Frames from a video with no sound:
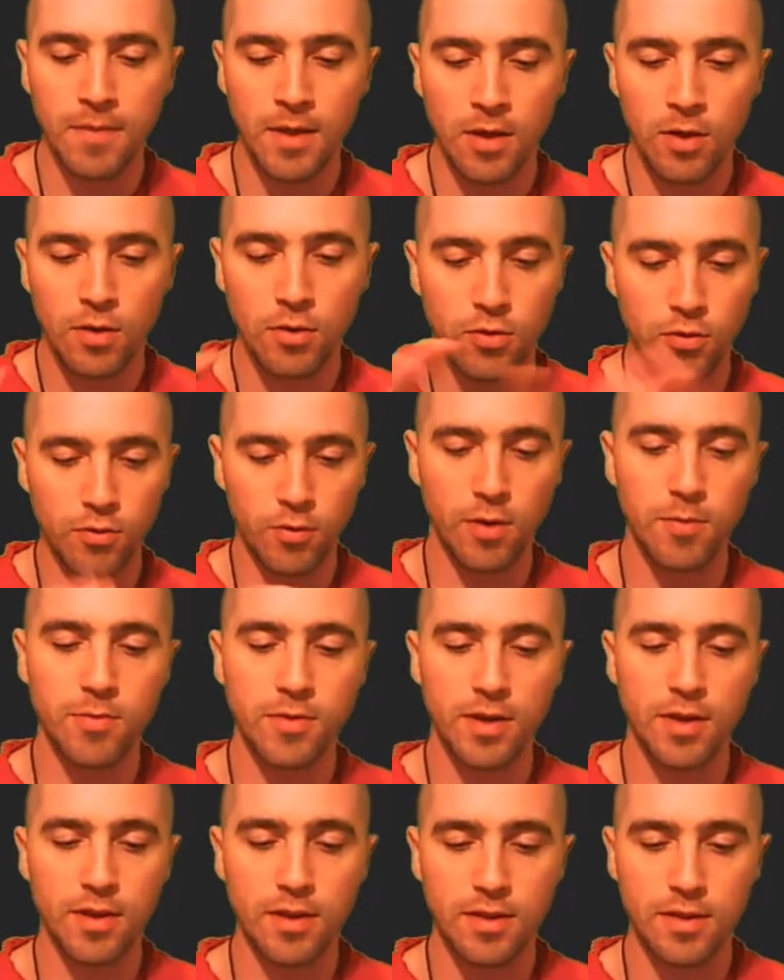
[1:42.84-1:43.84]
two
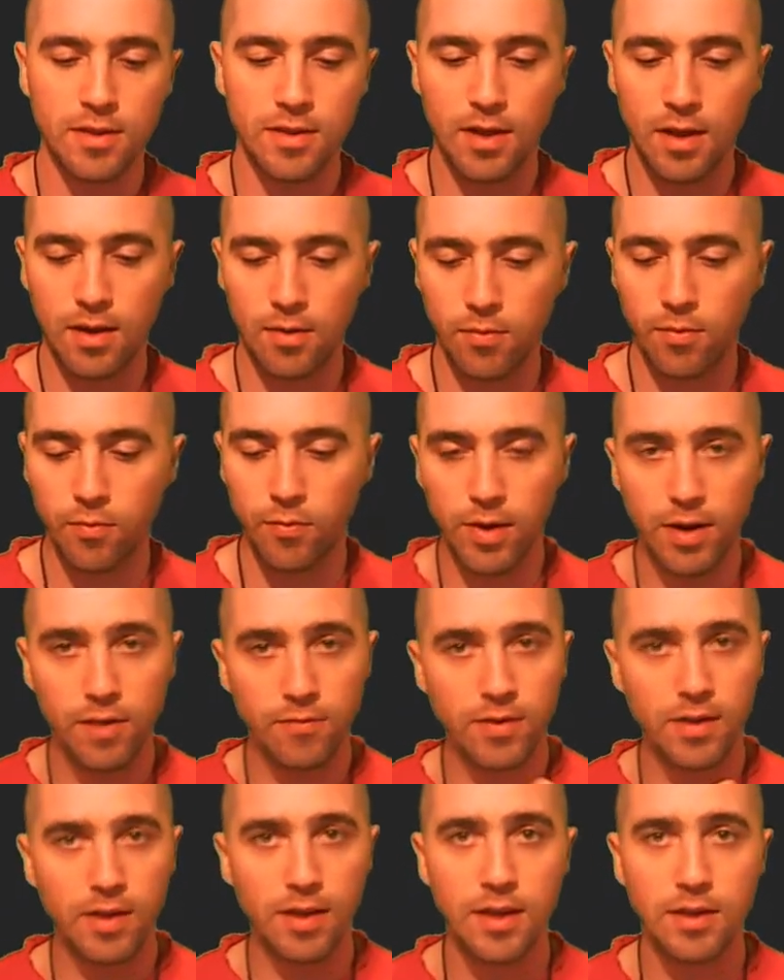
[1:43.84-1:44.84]
objects. Uh, whenever
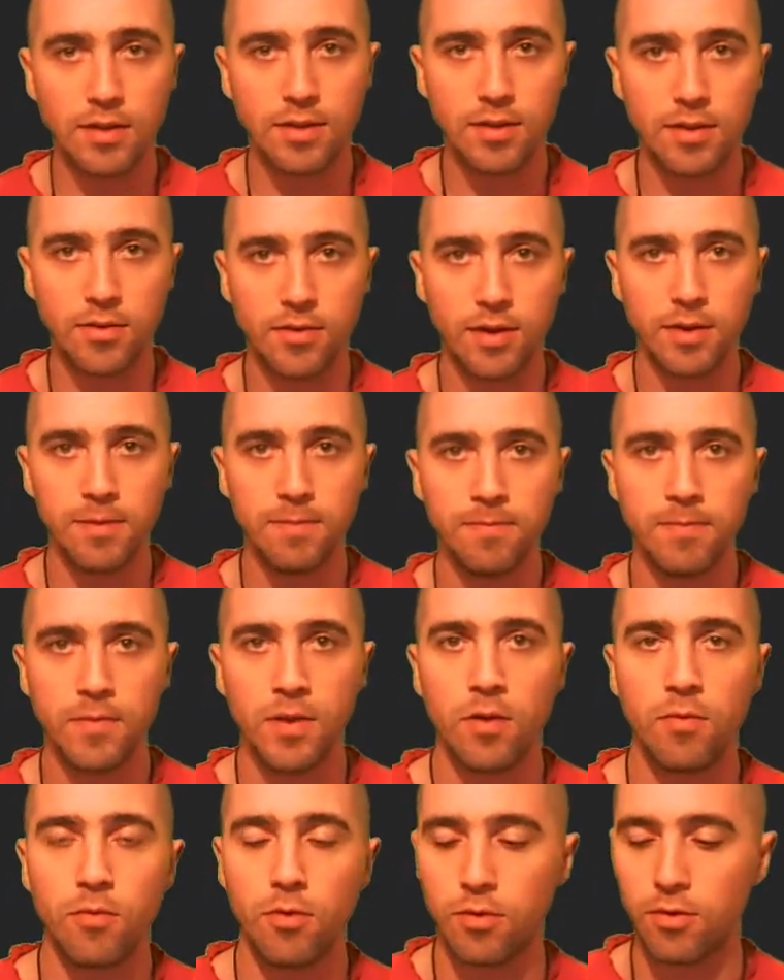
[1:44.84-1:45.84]
you hit the screen,
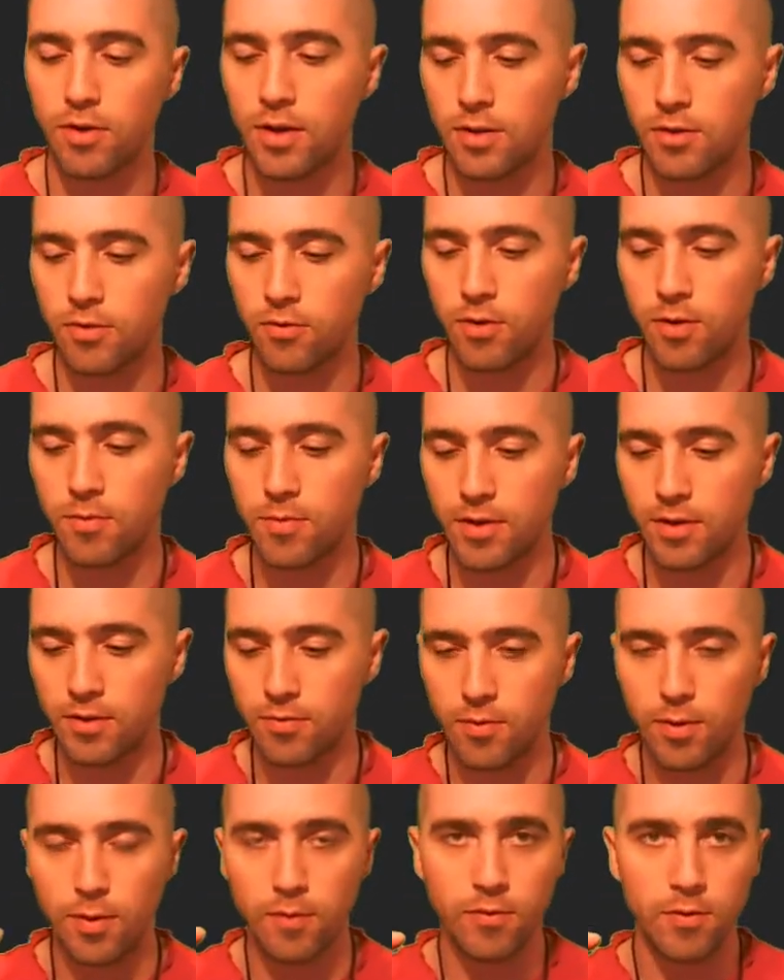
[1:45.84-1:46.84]
we'll create two objects.
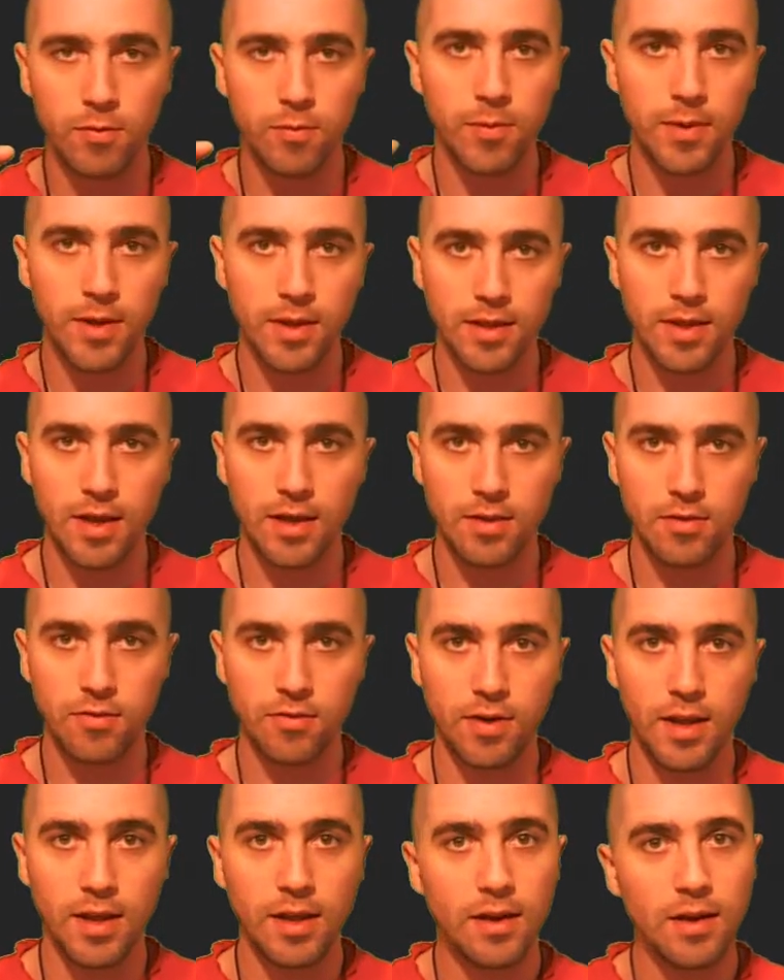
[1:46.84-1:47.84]
One of them will be attached to an
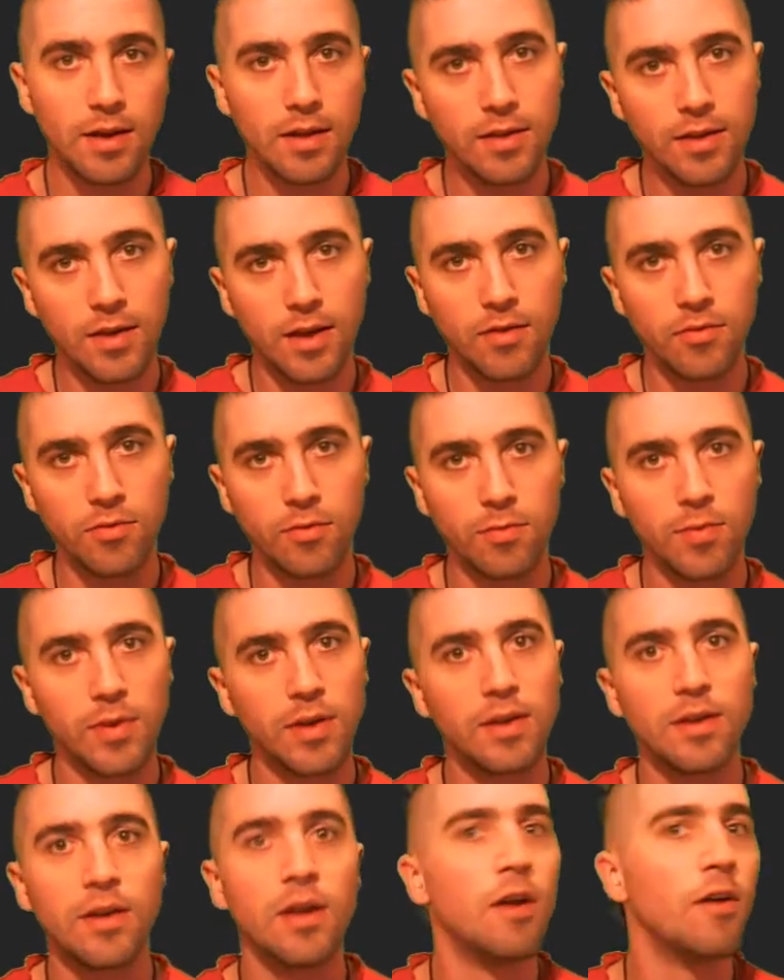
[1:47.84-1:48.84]
anchor. The other will
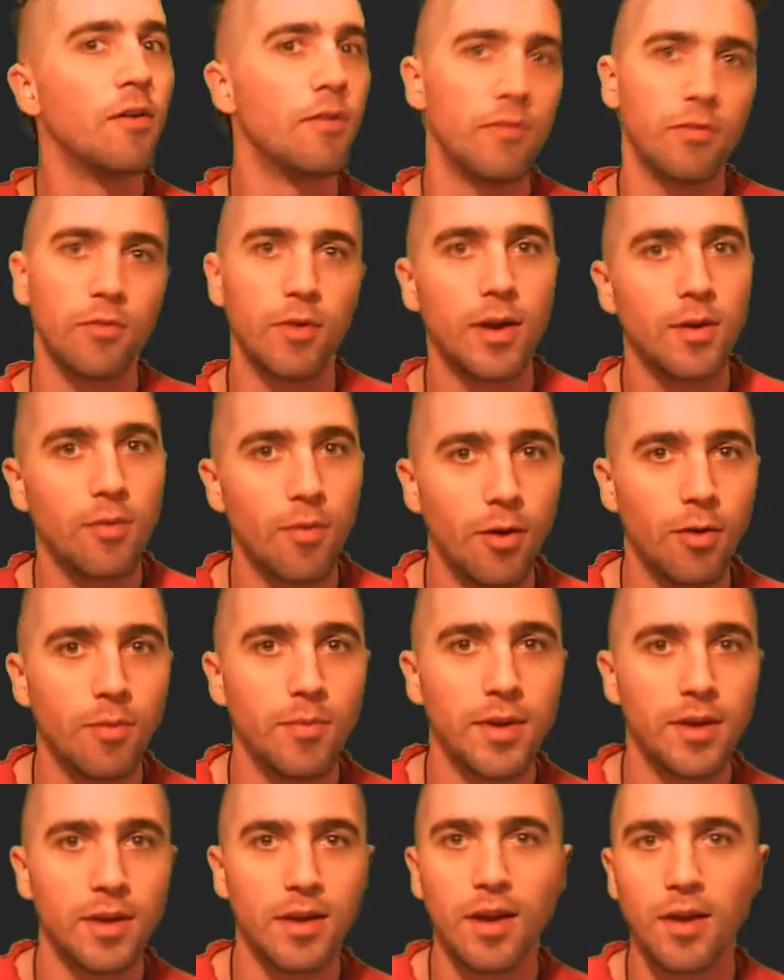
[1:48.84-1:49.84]
be free
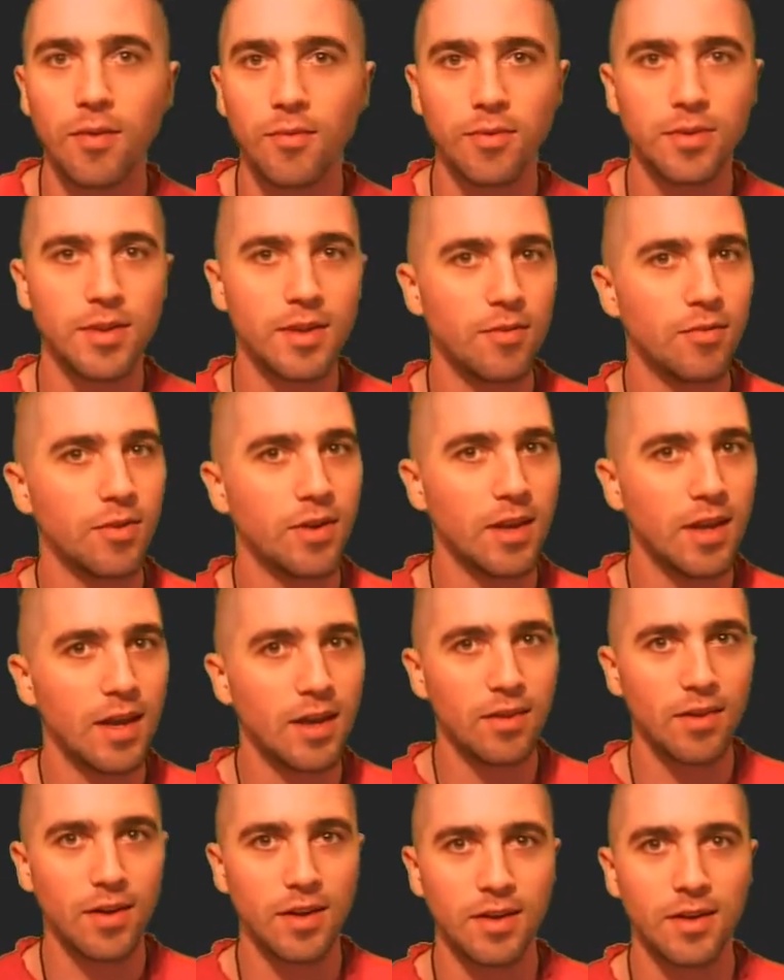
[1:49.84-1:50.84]
roaming. And we'll see if we can get
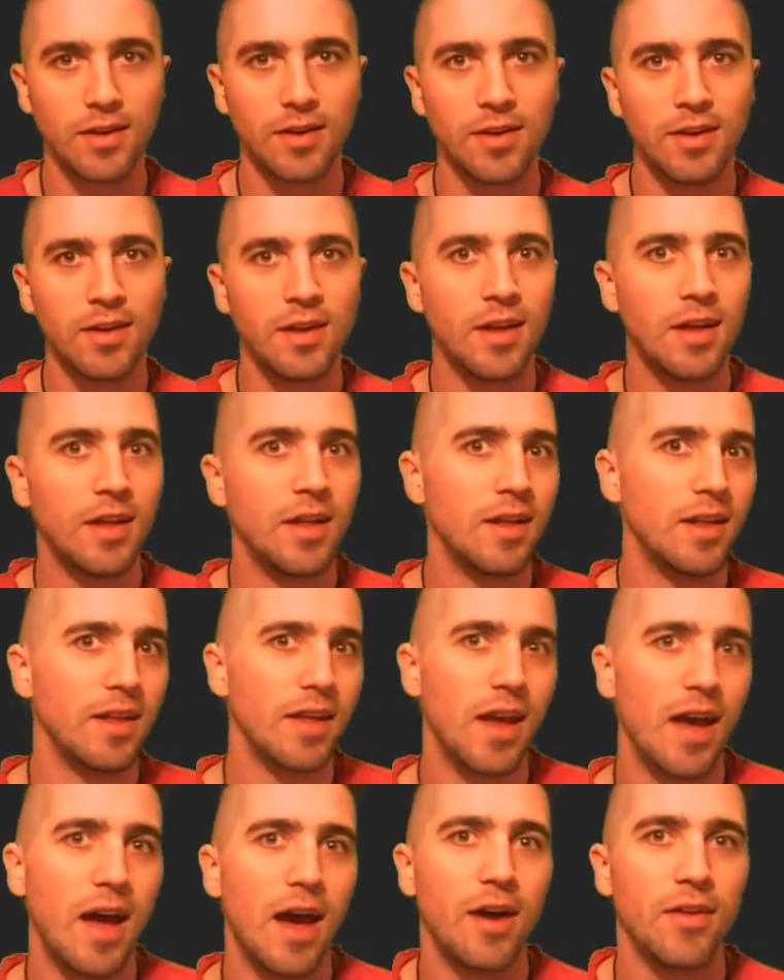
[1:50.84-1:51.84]
like a, yeah,
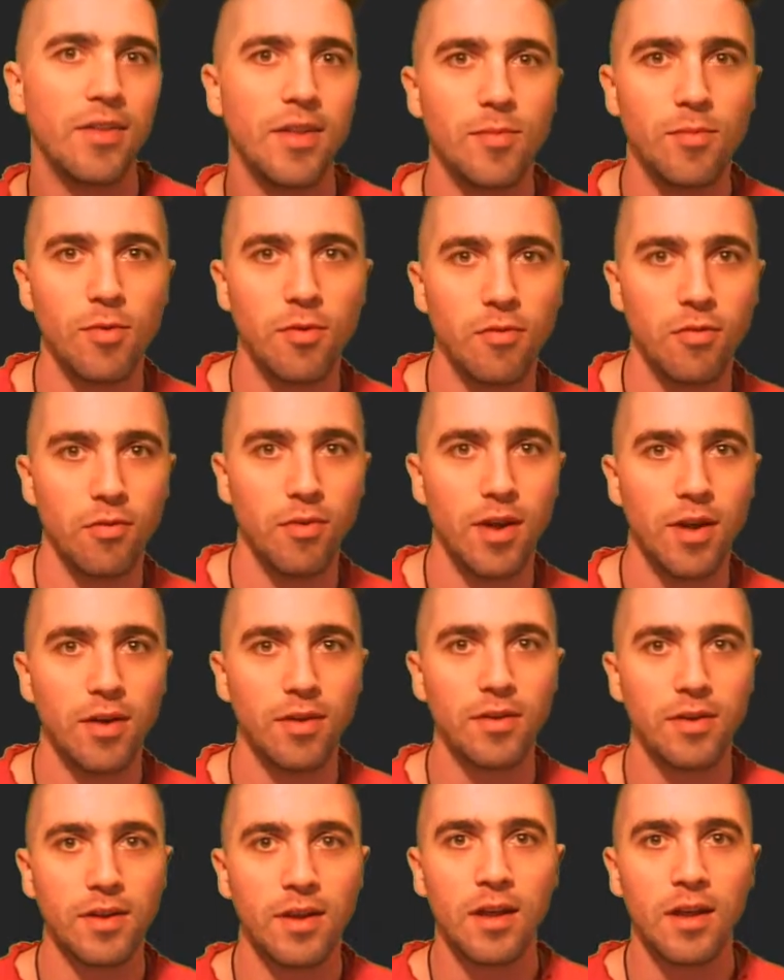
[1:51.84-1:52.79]
how they move around.